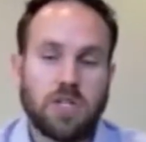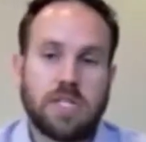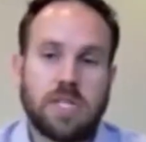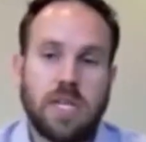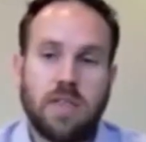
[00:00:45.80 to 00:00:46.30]
you'll
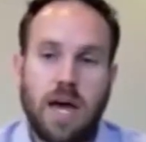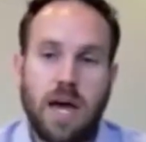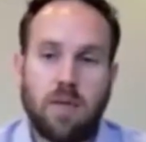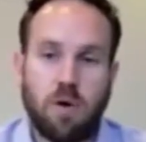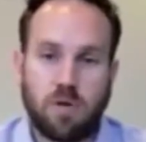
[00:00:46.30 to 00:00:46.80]
see
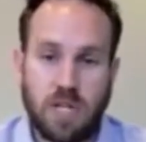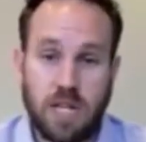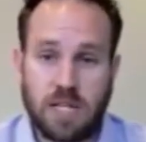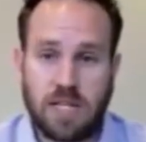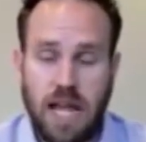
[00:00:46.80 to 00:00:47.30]
that the post I
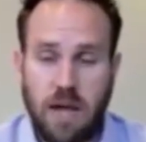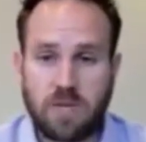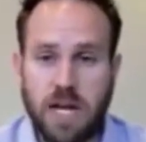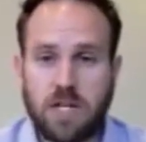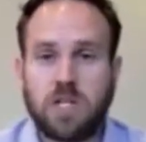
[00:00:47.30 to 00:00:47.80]
did today
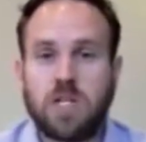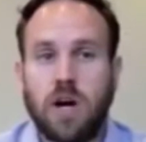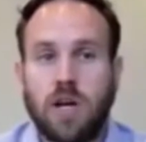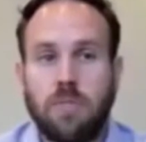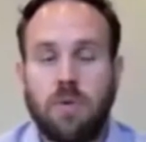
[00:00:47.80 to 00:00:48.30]
was actually
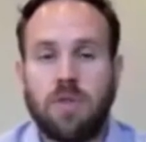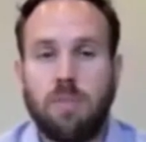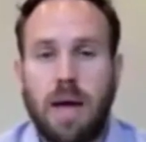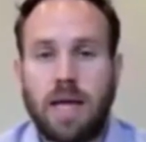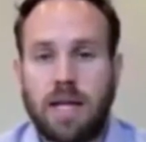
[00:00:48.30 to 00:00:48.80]
talking about the
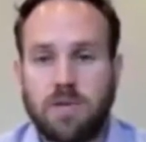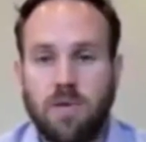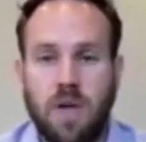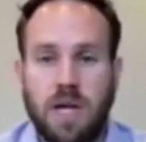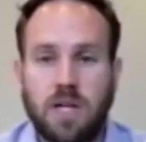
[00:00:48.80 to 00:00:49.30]

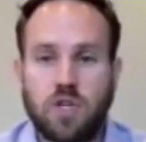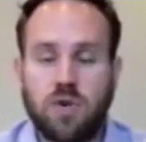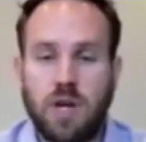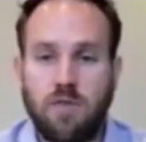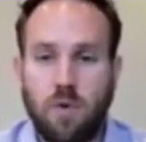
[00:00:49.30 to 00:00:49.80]
mechanism of
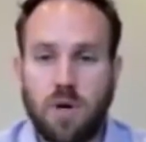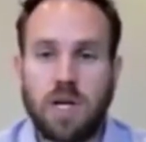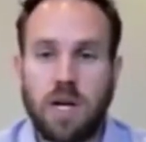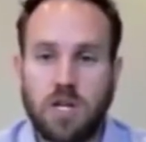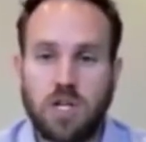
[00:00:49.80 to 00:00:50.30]
injury for
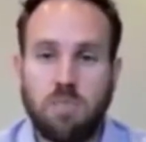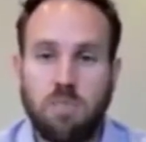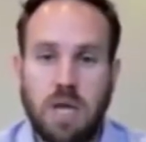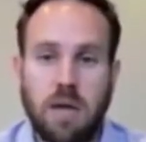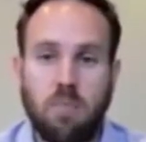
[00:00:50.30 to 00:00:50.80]
concussion
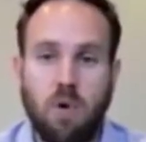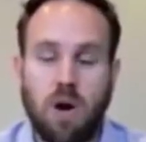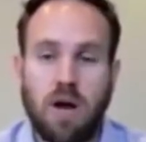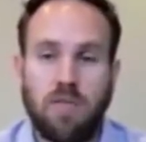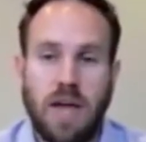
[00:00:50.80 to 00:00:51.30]
being more of